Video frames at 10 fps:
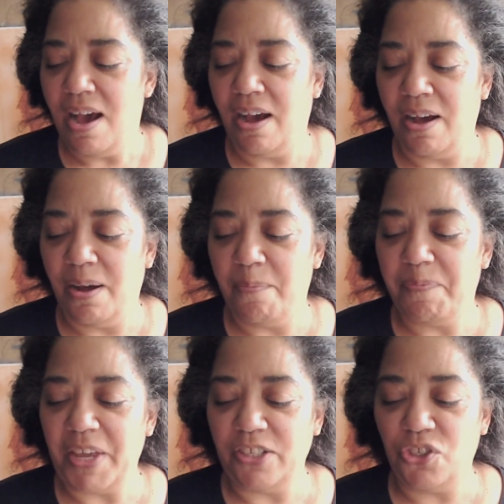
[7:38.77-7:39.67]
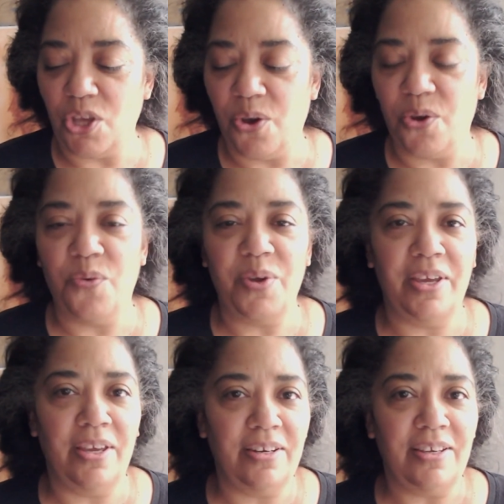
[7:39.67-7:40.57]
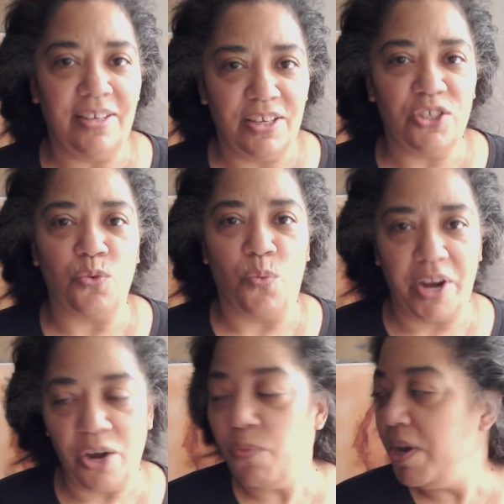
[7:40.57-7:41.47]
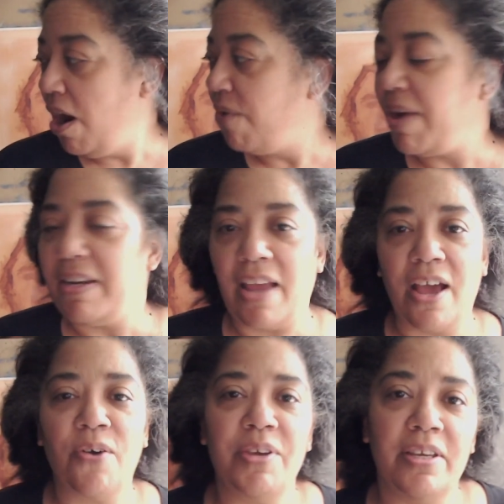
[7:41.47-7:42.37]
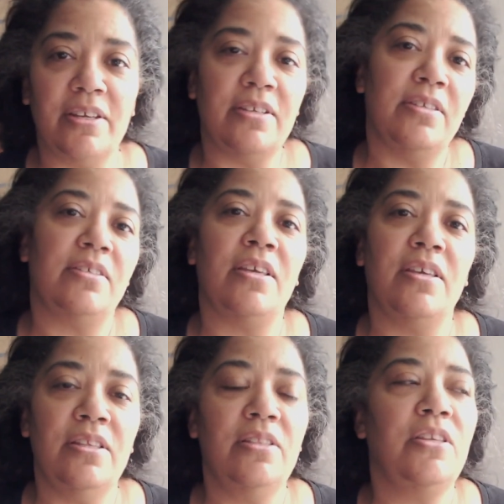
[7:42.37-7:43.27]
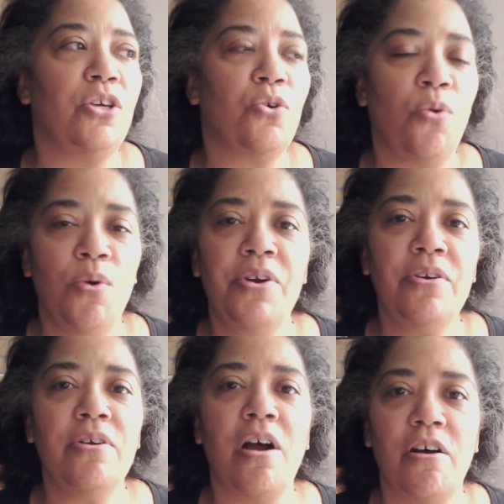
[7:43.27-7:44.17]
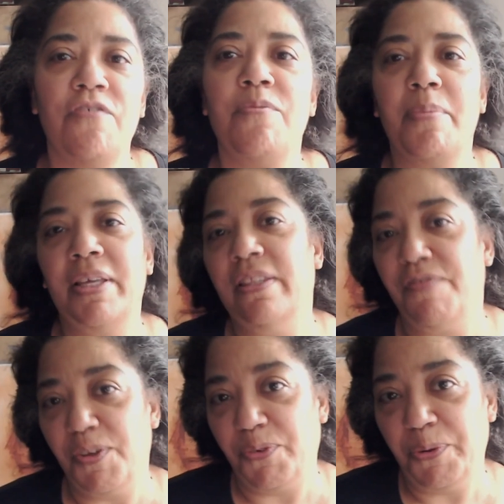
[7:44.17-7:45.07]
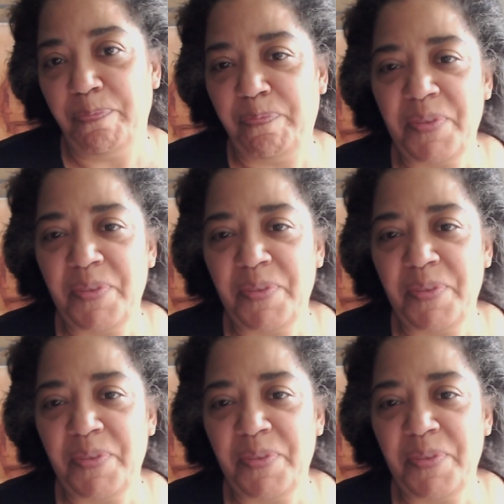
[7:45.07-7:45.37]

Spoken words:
And so it is where we are right now. It is in the corner of my living room.